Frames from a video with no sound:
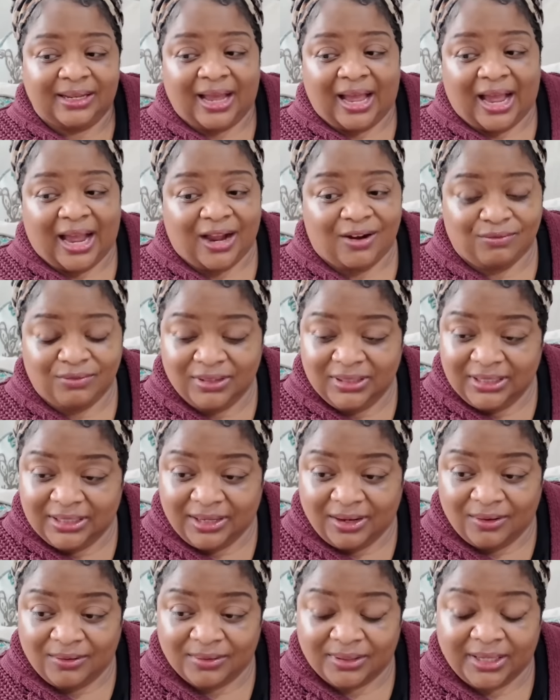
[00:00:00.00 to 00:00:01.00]
I really
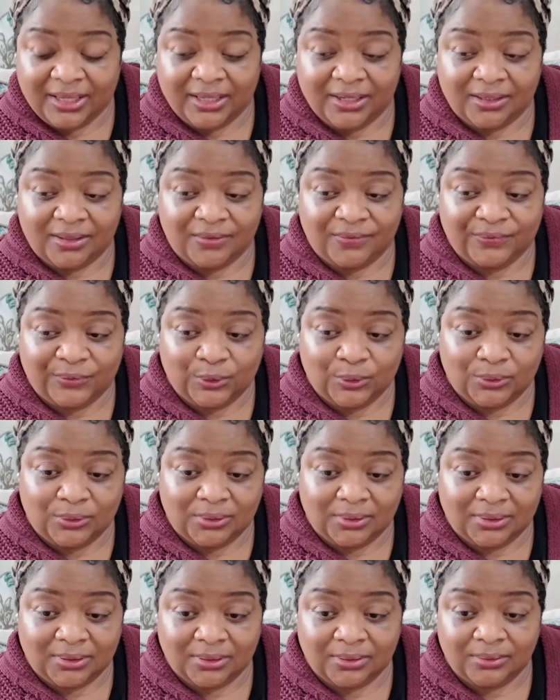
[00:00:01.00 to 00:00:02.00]
don't care
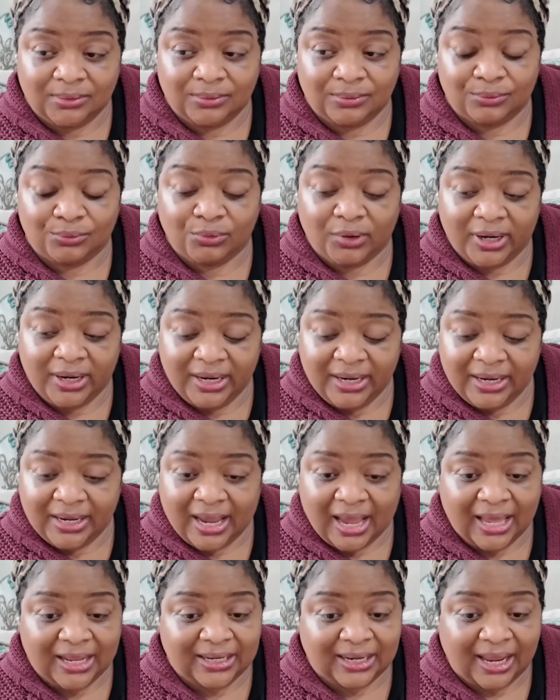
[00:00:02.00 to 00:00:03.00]
for red.
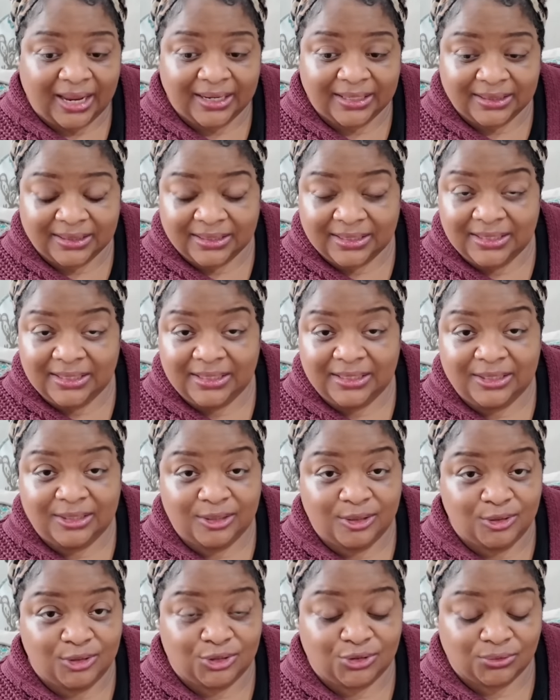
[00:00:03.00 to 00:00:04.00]
I like the
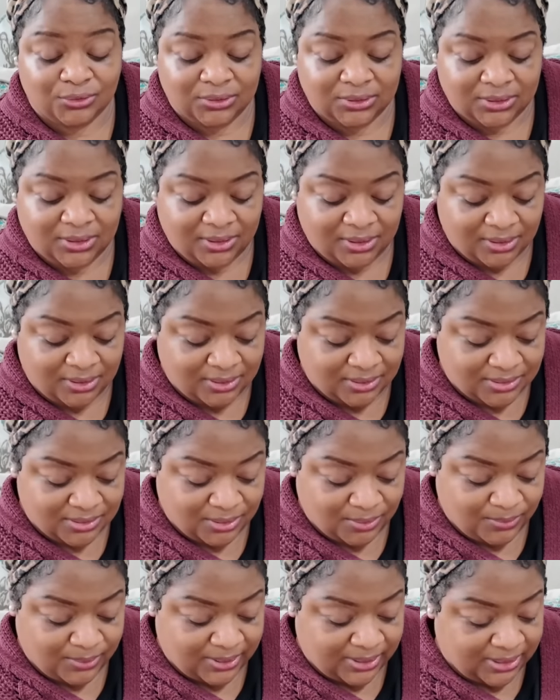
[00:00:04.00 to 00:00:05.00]
neutral colors
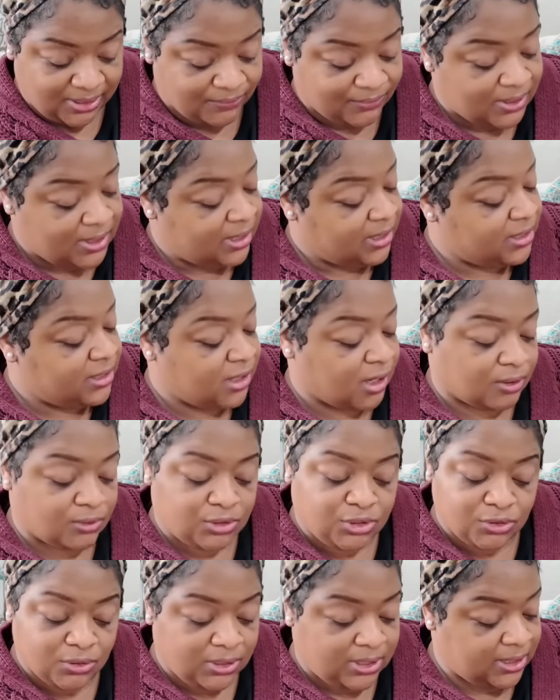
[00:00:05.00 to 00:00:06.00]
or whatever. Don't
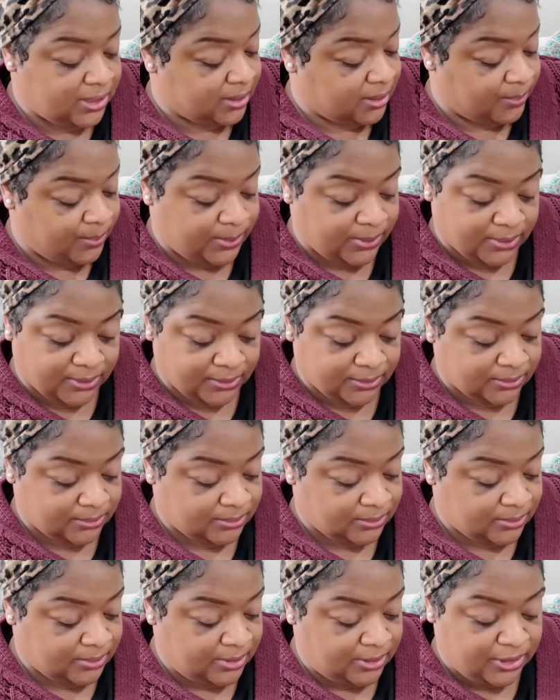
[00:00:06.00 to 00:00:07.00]
you get up here.
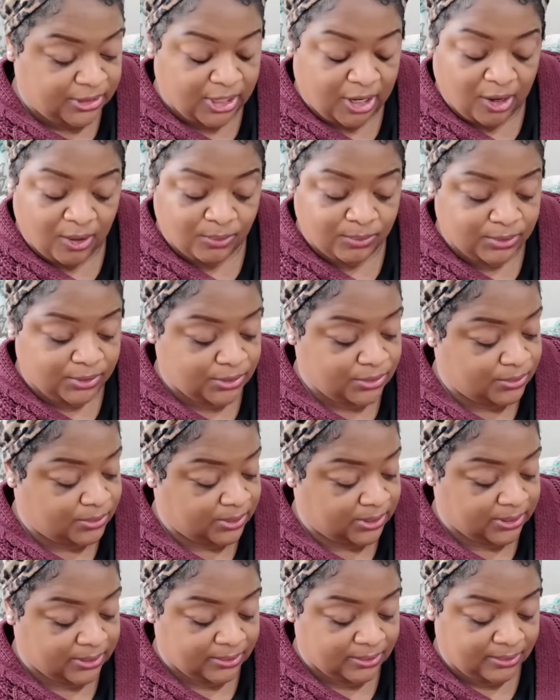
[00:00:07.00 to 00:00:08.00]
Don't do
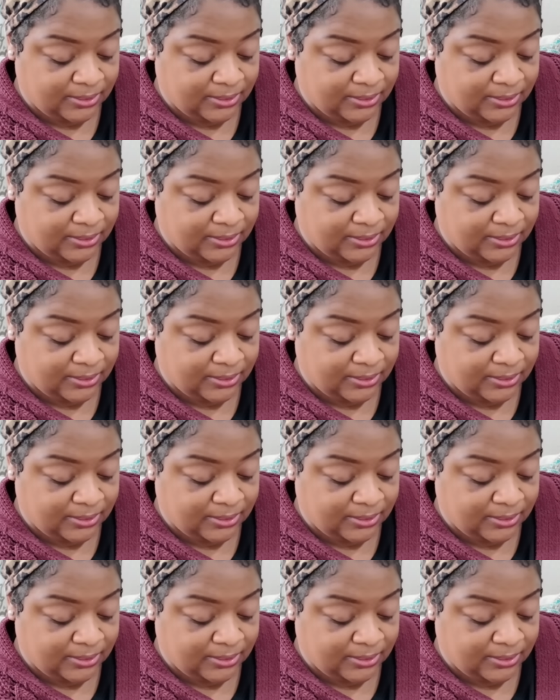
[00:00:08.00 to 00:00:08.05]
it.